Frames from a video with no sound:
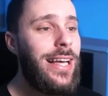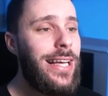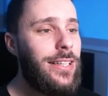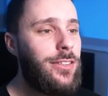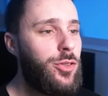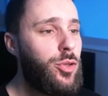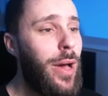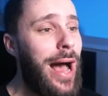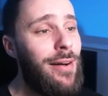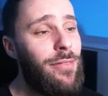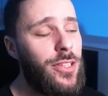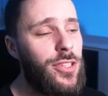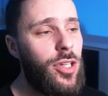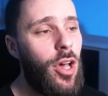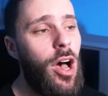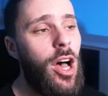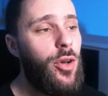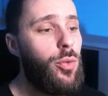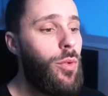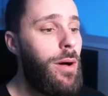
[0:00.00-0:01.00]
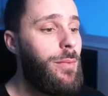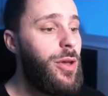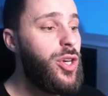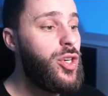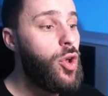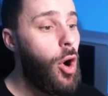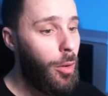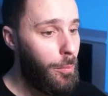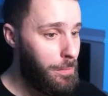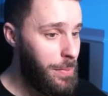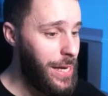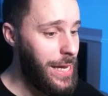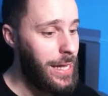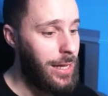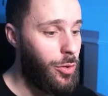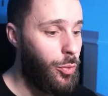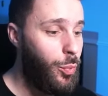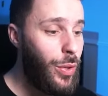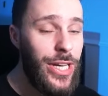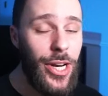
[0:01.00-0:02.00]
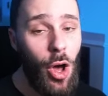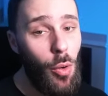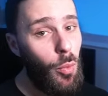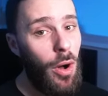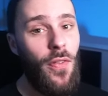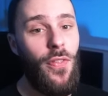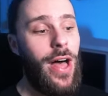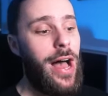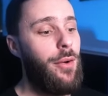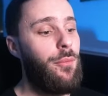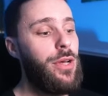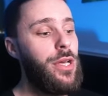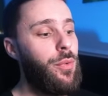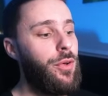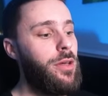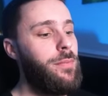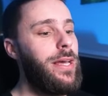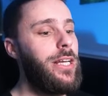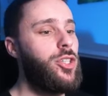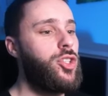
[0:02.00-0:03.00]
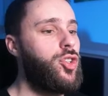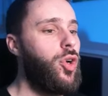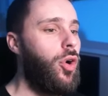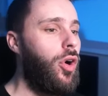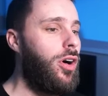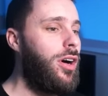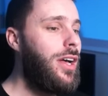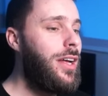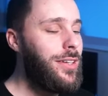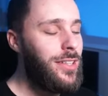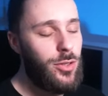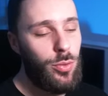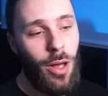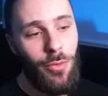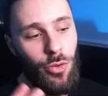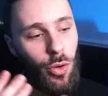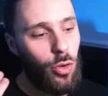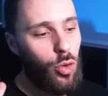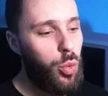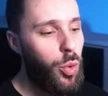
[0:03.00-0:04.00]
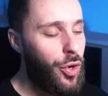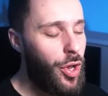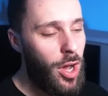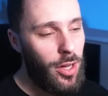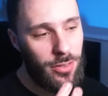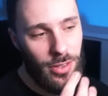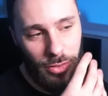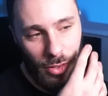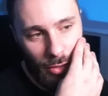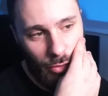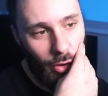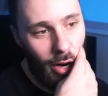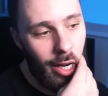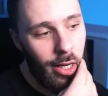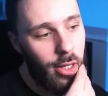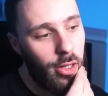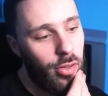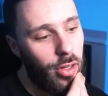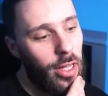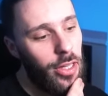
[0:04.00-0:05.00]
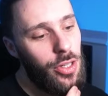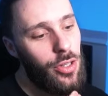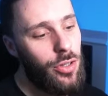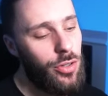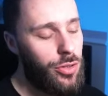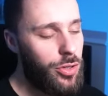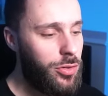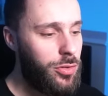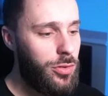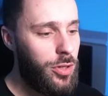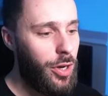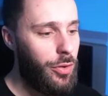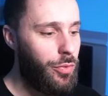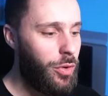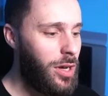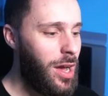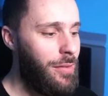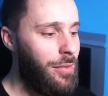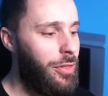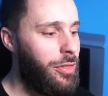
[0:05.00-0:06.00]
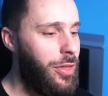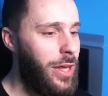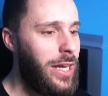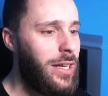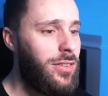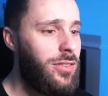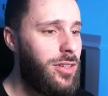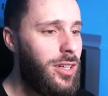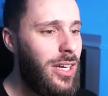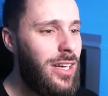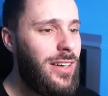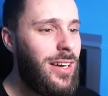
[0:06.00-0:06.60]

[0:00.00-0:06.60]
is to have a turn where we're not milling. We don't want that. We want to make sure... This is why I've got Quad Artisan, right? Because, like, you can just, you know, recover things.